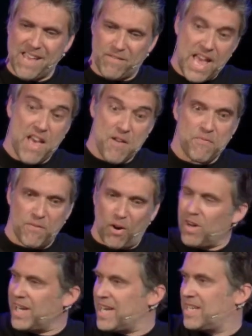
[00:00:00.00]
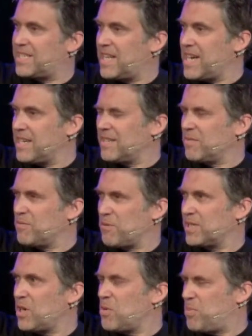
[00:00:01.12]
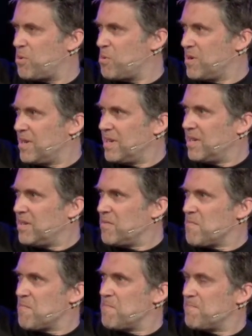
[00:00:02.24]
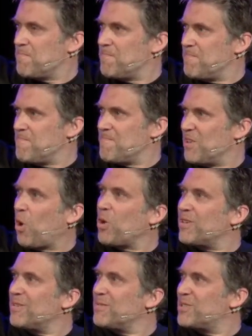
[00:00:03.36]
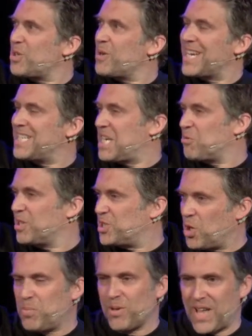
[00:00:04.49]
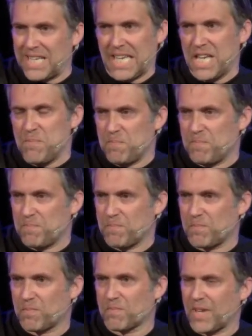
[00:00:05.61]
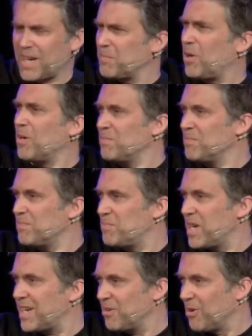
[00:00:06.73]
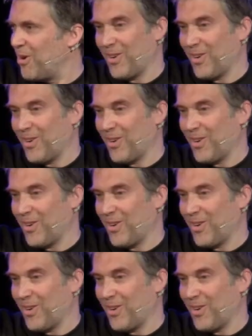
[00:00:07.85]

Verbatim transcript: it, if Ollie is then, for example, not doing his elder job that day. And I'm not picking on